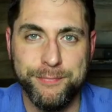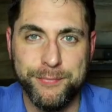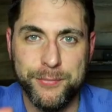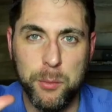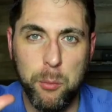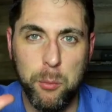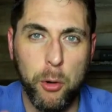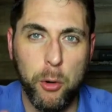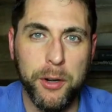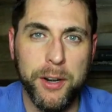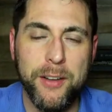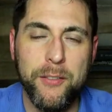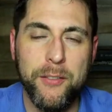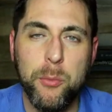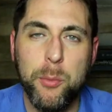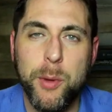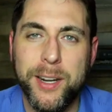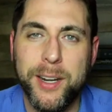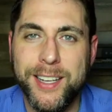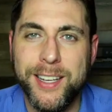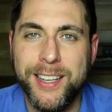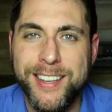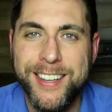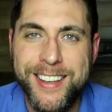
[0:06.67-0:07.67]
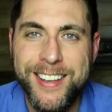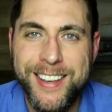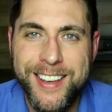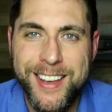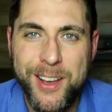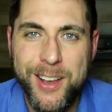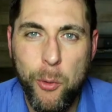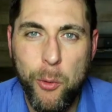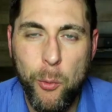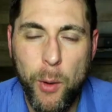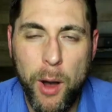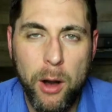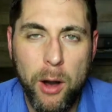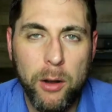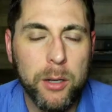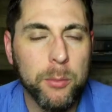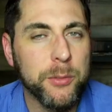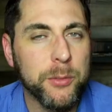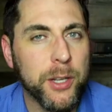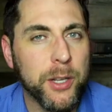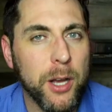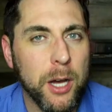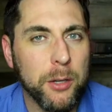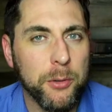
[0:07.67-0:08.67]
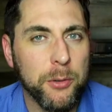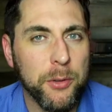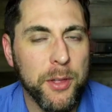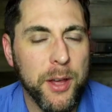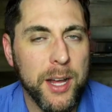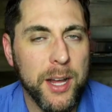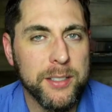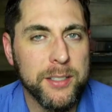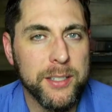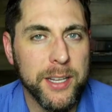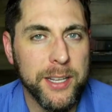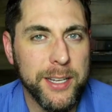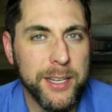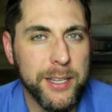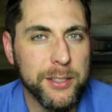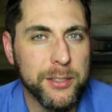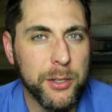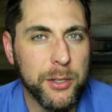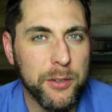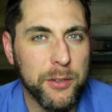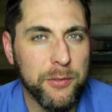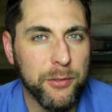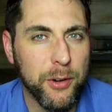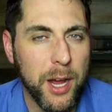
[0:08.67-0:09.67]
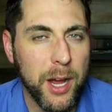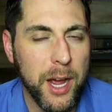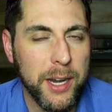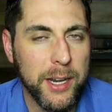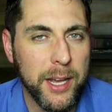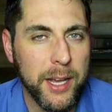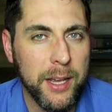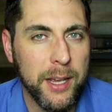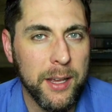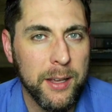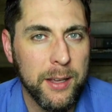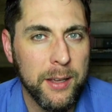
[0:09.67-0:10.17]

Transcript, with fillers: Morning, everybody. Welcome to Contra Thoughts. It is Good Friday.